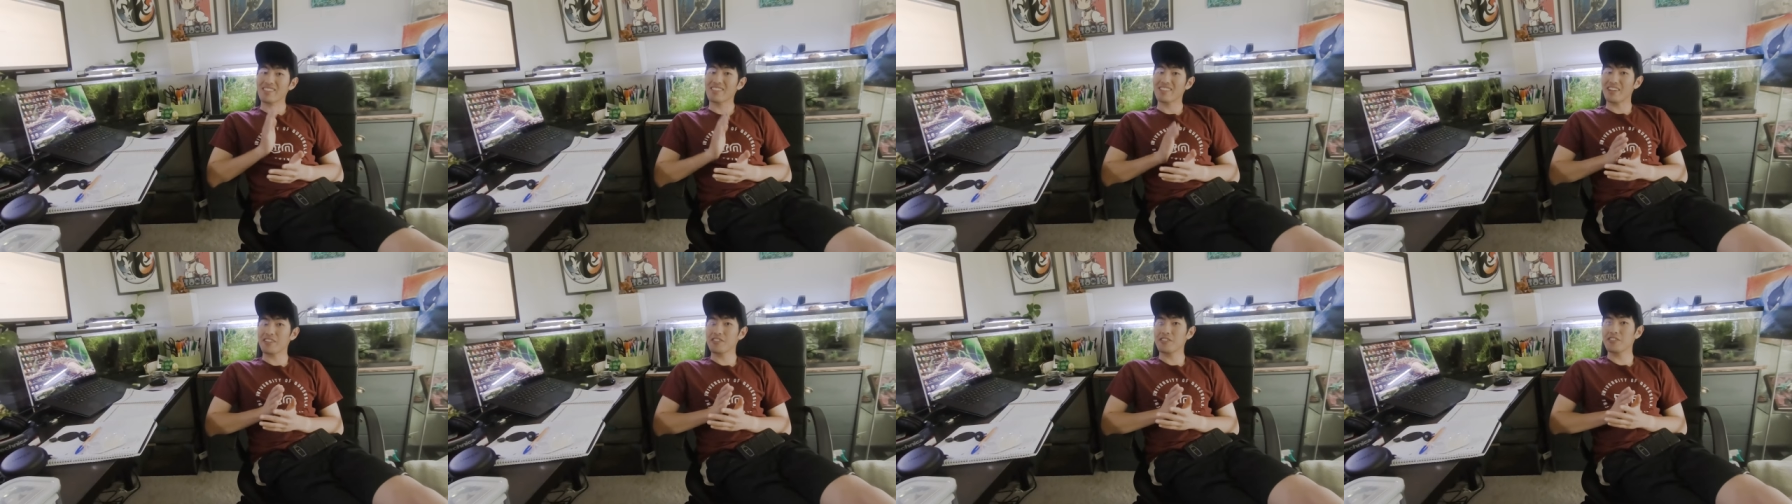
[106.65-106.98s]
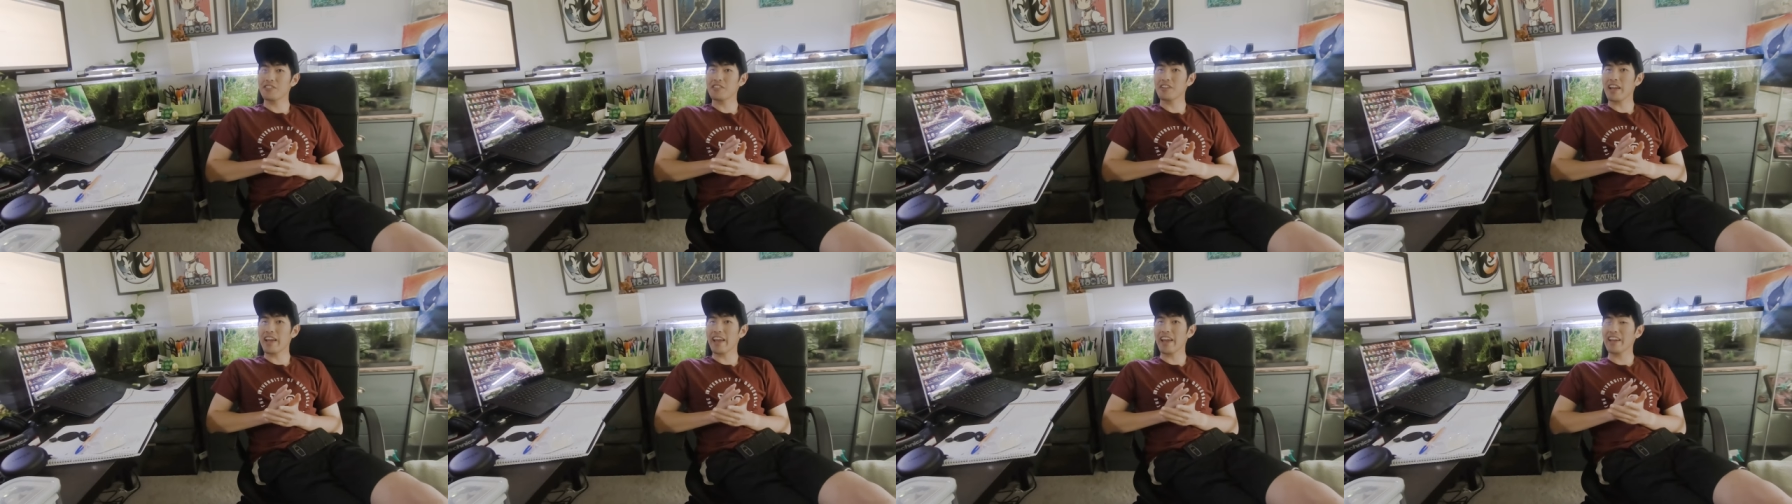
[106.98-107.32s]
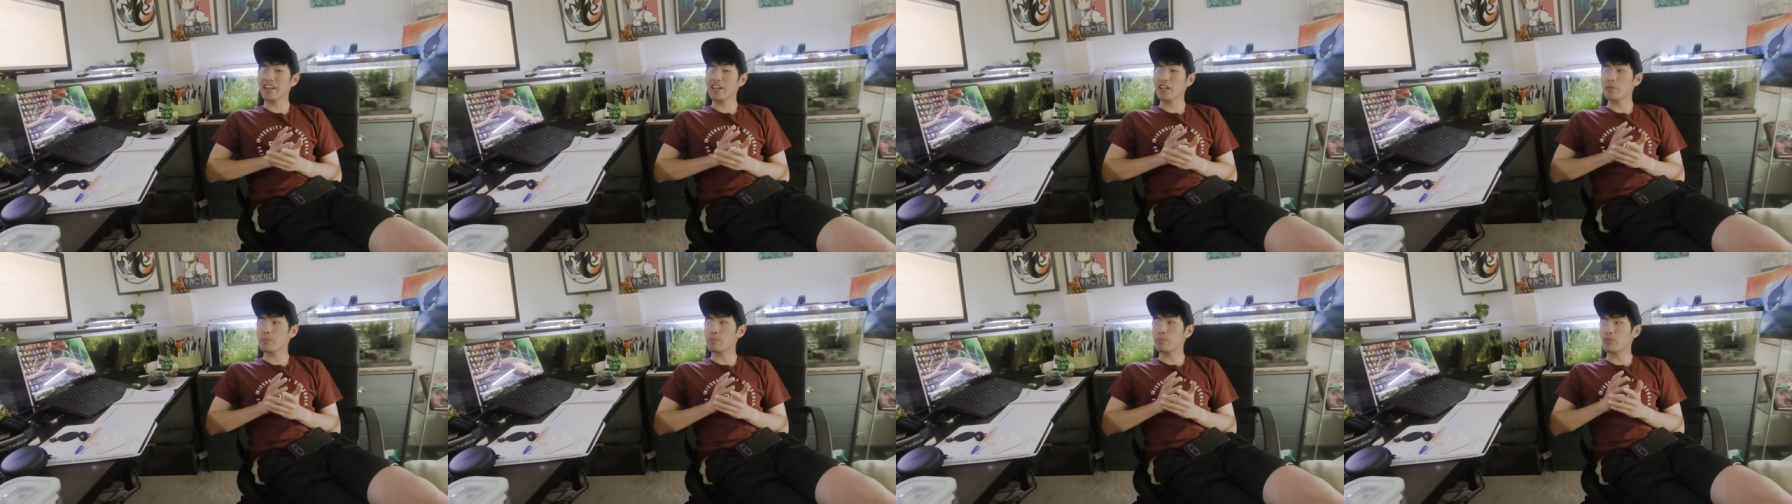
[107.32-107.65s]
session, and
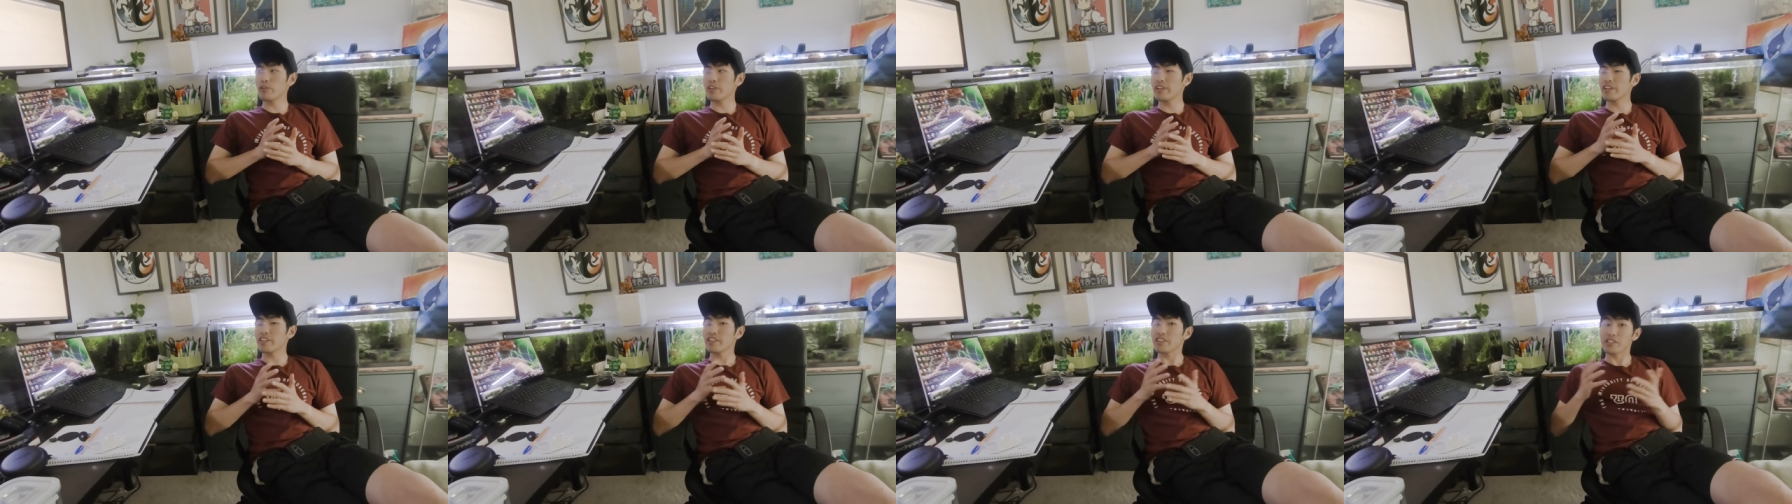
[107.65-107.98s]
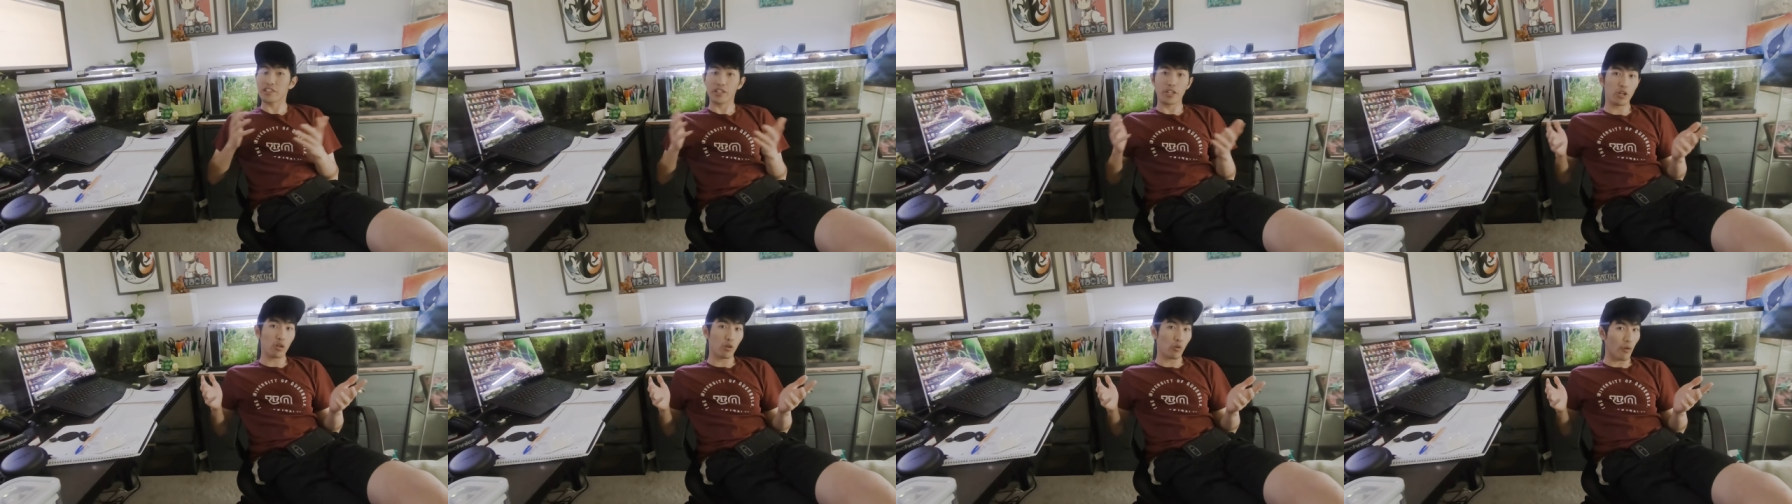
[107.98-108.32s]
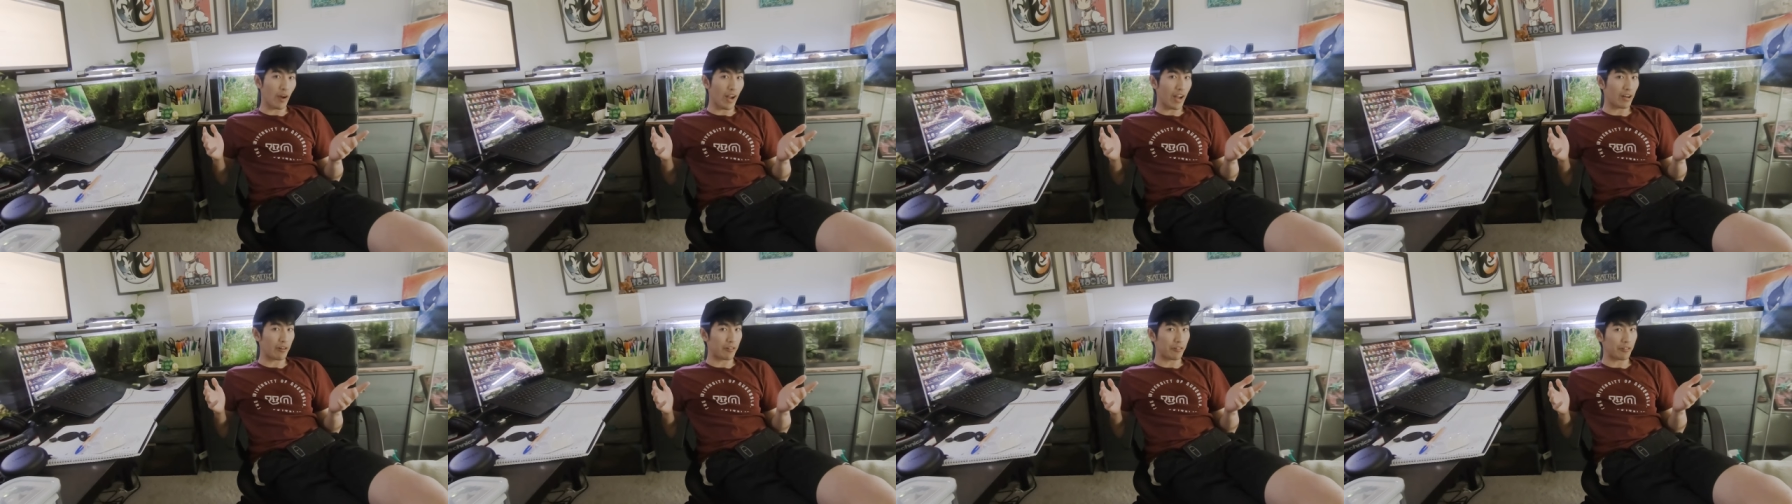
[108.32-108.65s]
they breed year
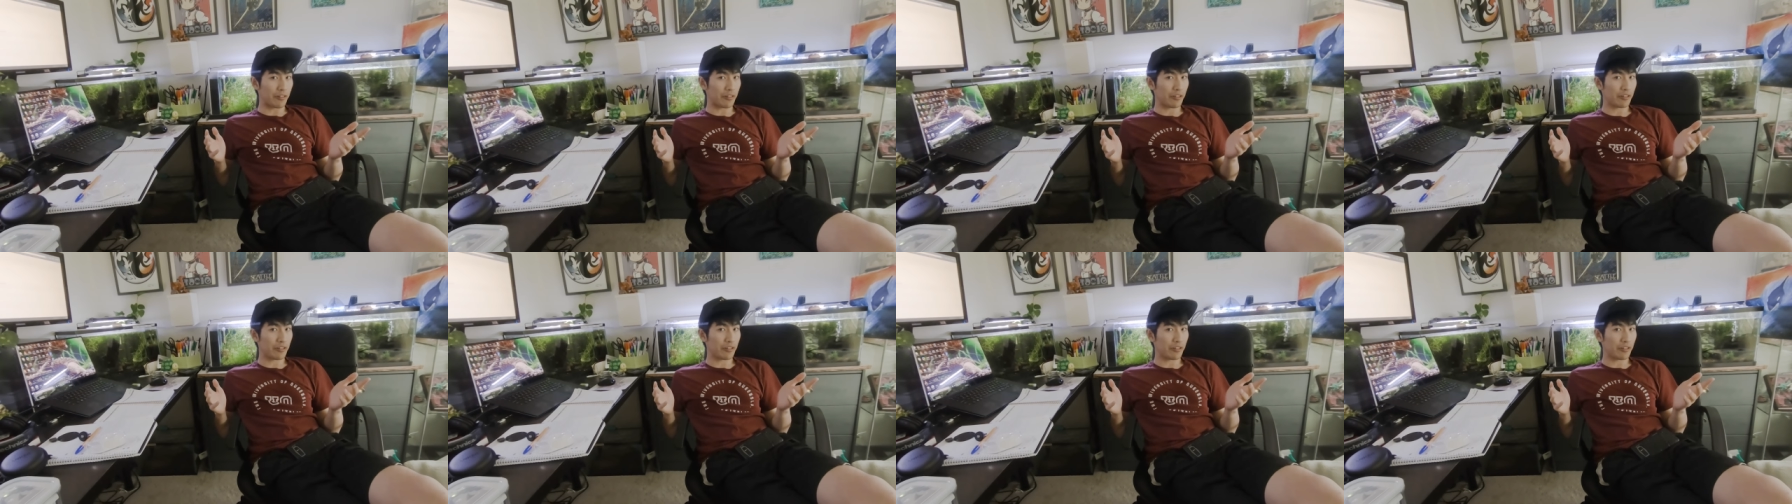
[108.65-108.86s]
round.